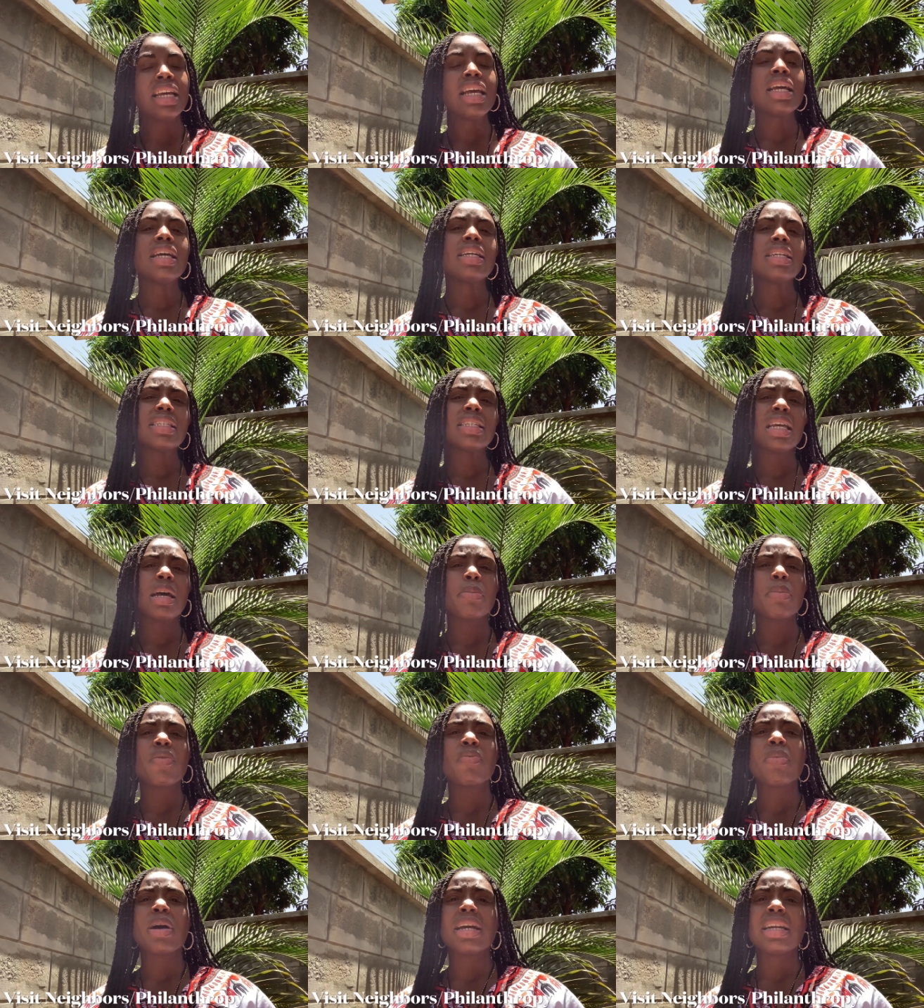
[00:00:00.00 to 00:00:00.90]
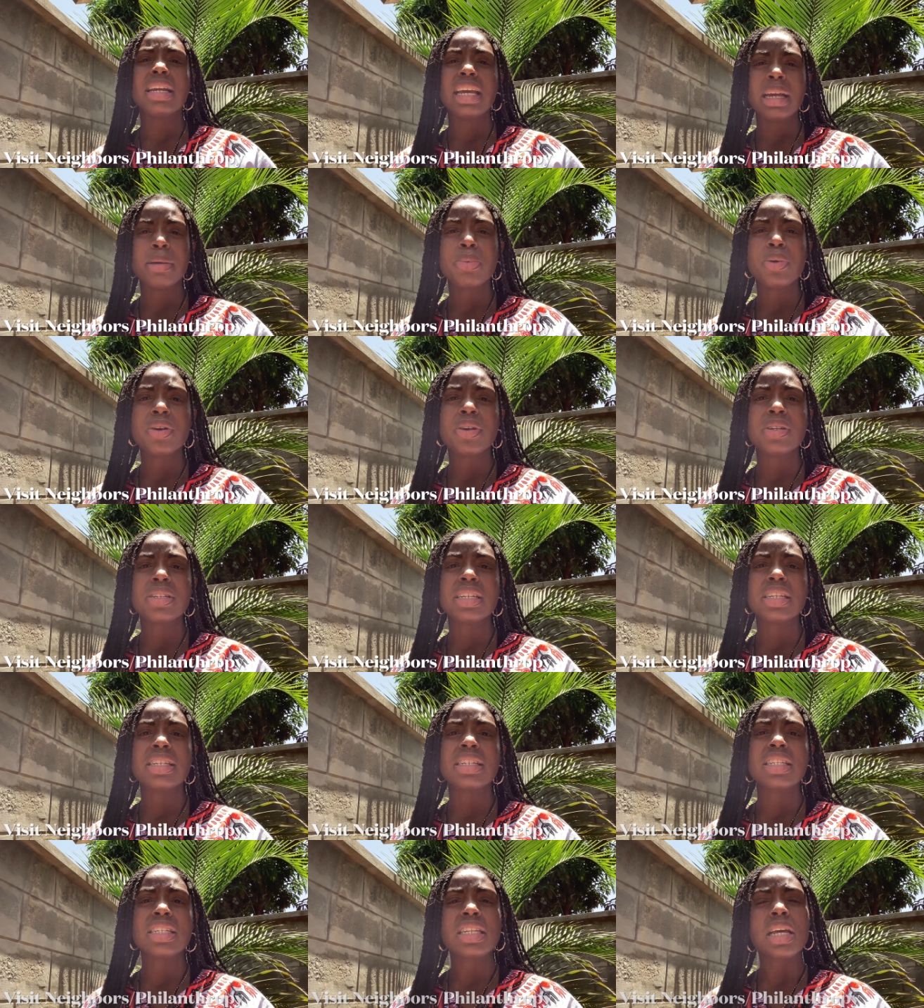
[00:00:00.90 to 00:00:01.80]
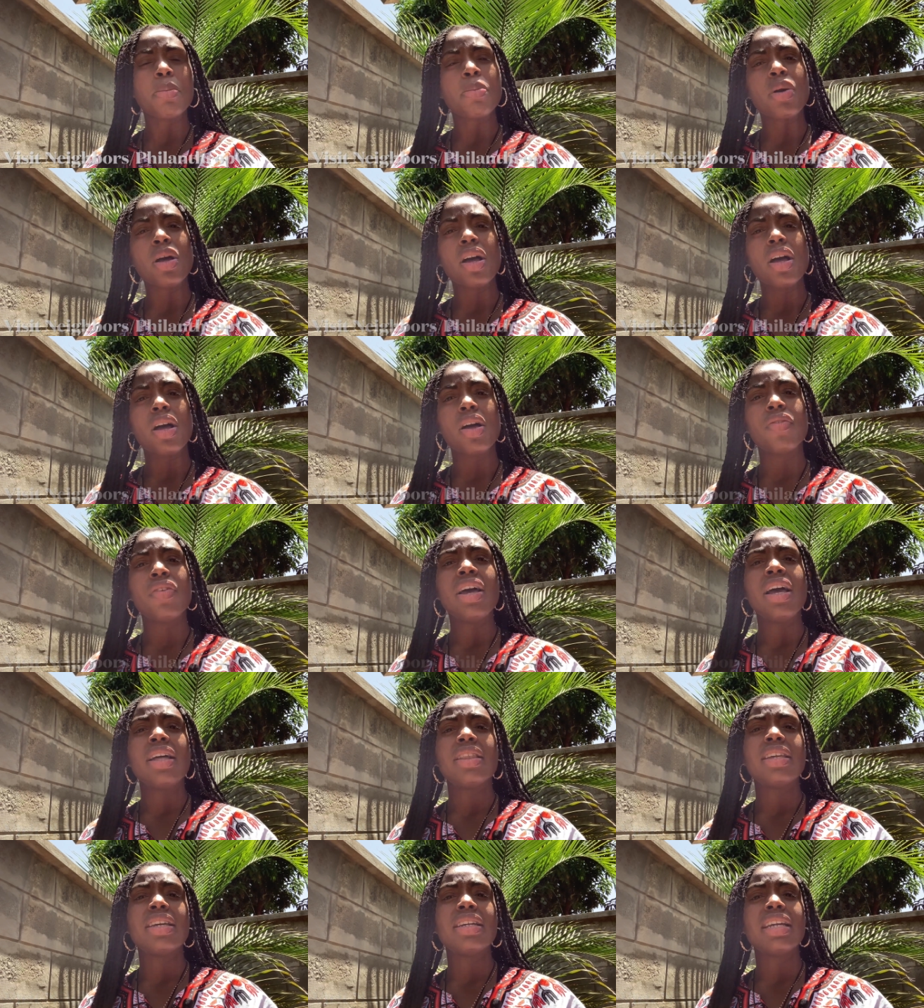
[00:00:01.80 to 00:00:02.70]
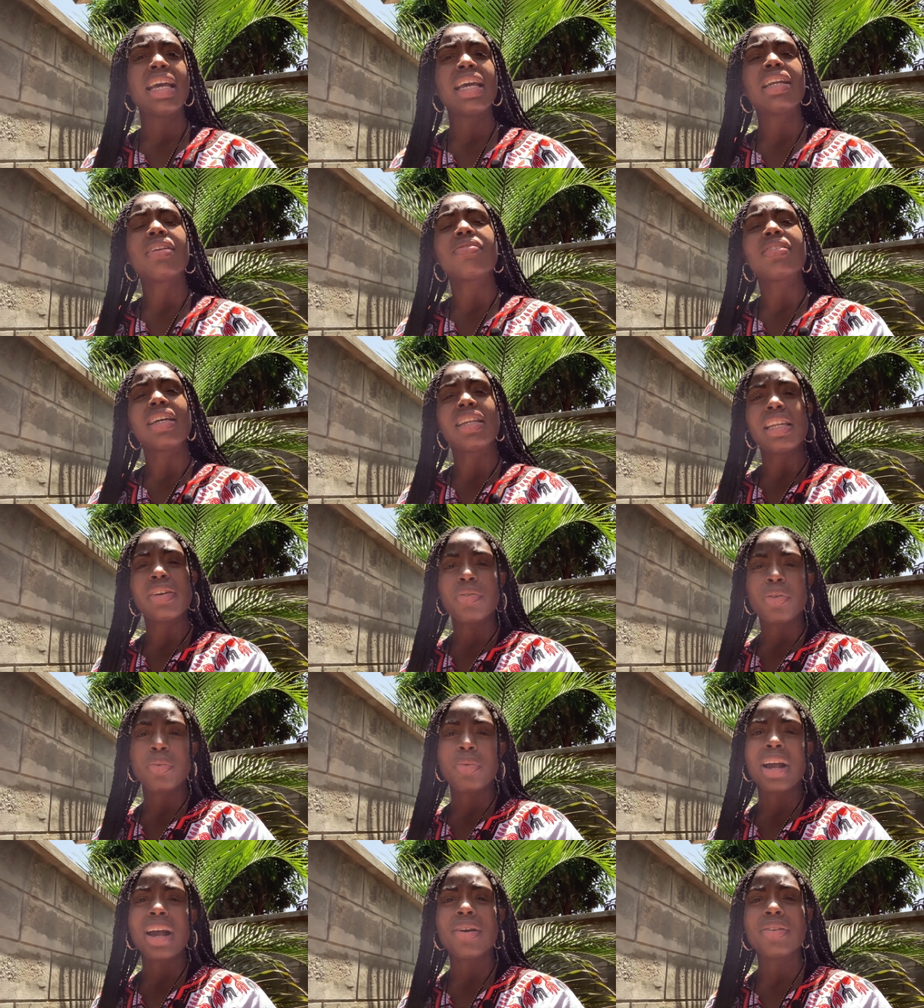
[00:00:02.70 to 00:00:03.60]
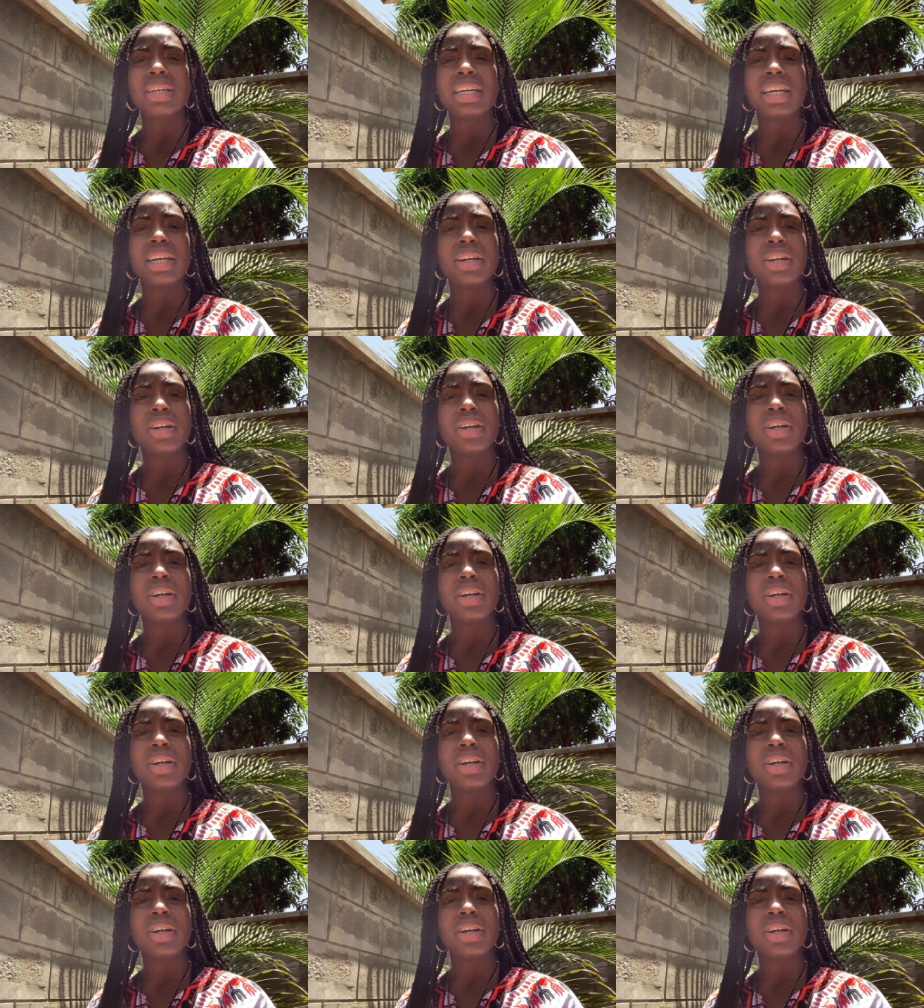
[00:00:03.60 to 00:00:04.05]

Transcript: some of my neighbors and some of the natives that live around here.